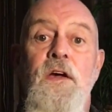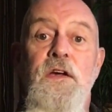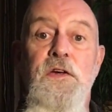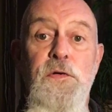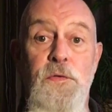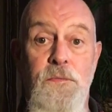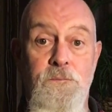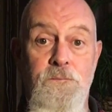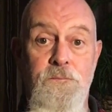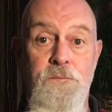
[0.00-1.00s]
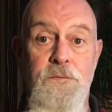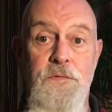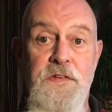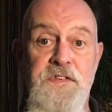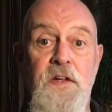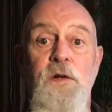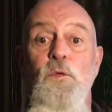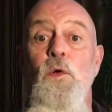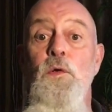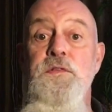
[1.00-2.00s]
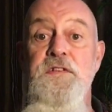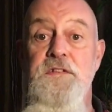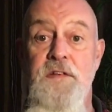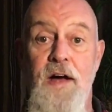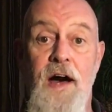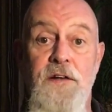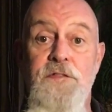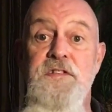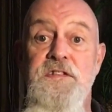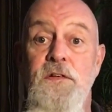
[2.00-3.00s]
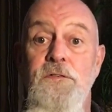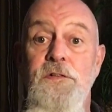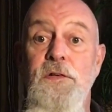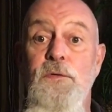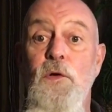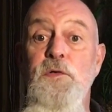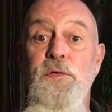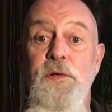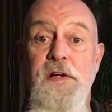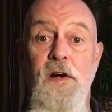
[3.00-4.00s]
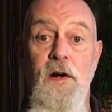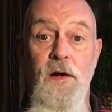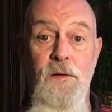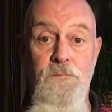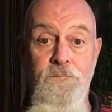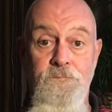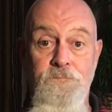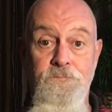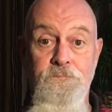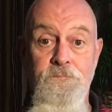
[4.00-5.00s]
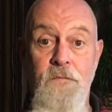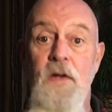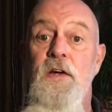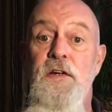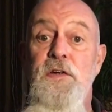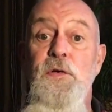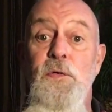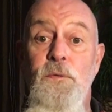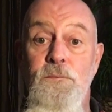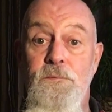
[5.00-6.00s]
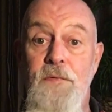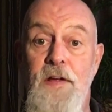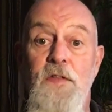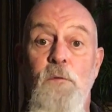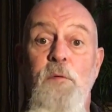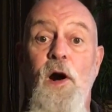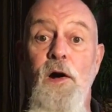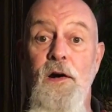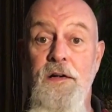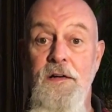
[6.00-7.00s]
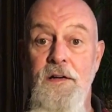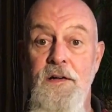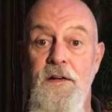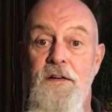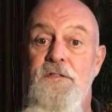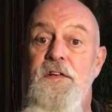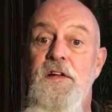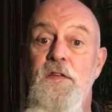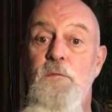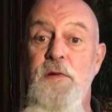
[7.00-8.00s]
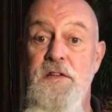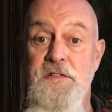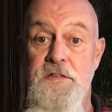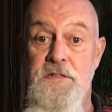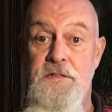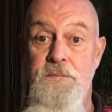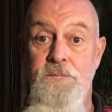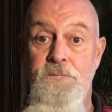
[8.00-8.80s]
You, selling roses out of a silver grocery cart. You, in the park, feeding the pigeons.